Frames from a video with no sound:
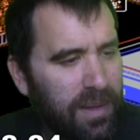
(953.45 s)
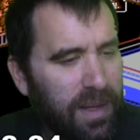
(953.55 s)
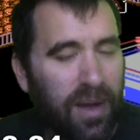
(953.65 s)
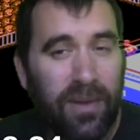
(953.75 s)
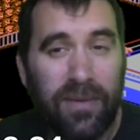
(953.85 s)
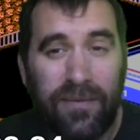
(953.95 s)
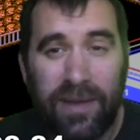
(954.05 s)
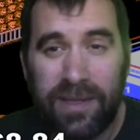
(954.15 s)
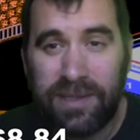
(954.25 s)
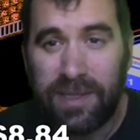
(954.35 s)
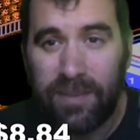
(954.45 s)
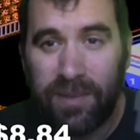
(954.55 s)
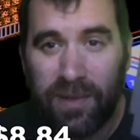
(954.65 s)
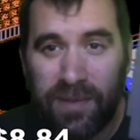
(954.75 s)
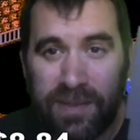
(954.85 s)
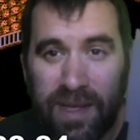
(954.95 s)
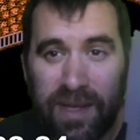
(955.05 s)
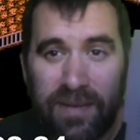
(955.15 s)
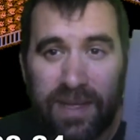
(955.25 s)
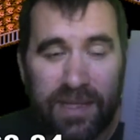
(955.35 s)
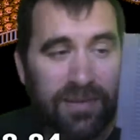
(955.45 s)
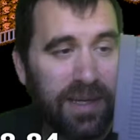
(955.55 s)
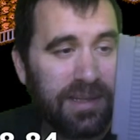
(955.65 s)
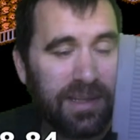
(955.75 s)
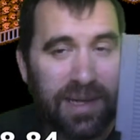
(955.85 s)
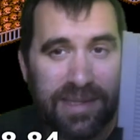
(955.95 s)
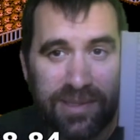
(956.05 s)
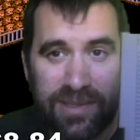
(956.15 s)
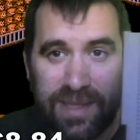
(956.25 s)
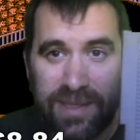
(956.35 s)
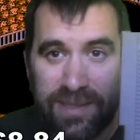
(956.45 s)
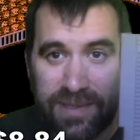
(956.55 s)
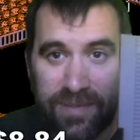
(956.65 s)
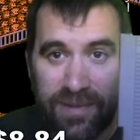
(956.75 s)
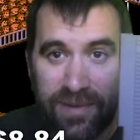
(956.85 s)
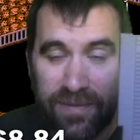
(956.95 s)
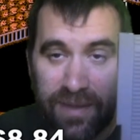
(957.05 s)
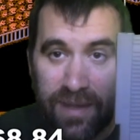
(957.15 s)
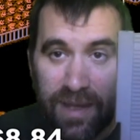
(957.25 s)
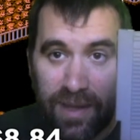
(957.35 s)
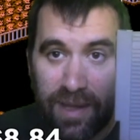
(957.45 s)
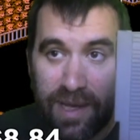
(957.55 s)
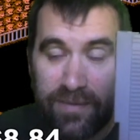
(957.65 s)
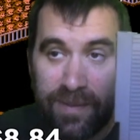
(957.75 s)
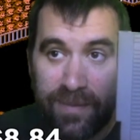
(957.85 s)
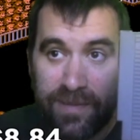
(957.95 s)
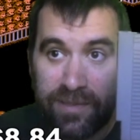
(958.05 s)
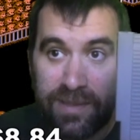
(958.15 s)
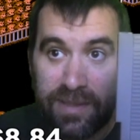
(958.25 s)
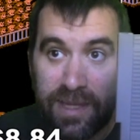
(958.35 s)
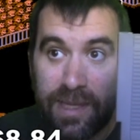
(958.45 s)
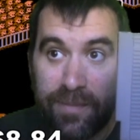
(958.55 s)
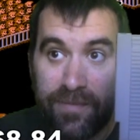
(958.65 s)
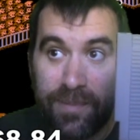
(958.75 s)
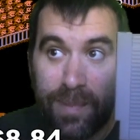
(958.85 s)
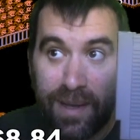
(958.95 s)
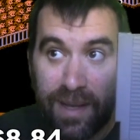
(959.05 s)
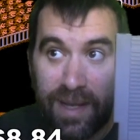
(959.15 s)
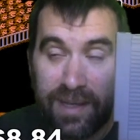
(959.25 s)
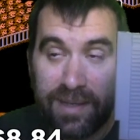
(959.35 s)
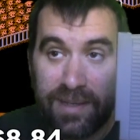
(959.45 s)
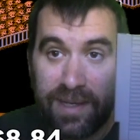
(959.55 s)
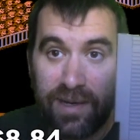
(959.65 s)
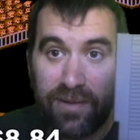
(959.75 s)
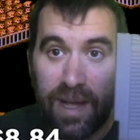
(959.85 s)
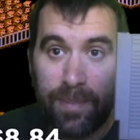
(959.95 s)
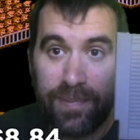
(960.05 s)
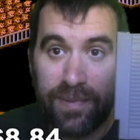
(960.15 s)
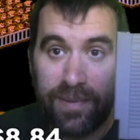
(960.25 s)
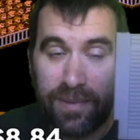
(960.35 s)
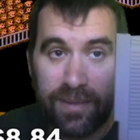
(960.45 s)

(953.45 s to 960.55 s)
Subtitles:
The finishing moves. Each wrestler has their signature move. A lot of them, if you sneak up from behind and hit grapple,